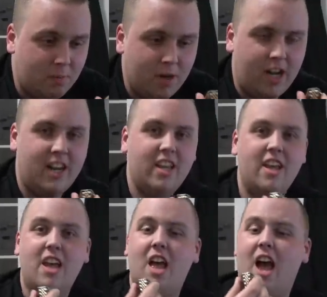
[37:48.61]
But
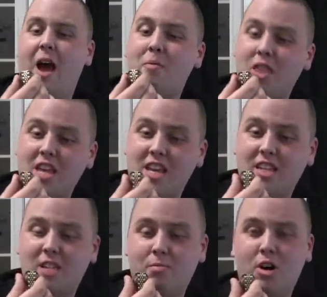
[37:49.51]
I'm
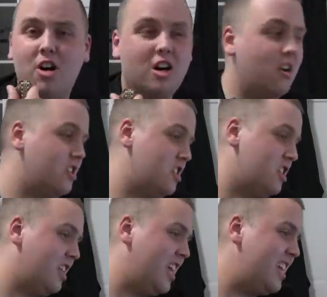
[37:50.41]
thinking tomorrow, since
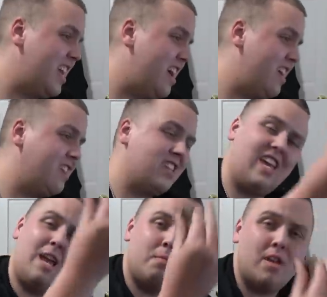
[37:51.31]
it's late now, now it's like
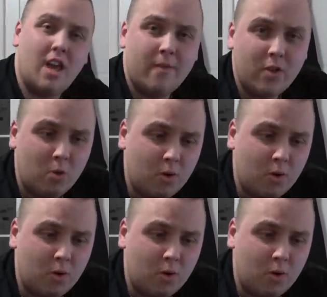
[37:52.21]
8 p.m.,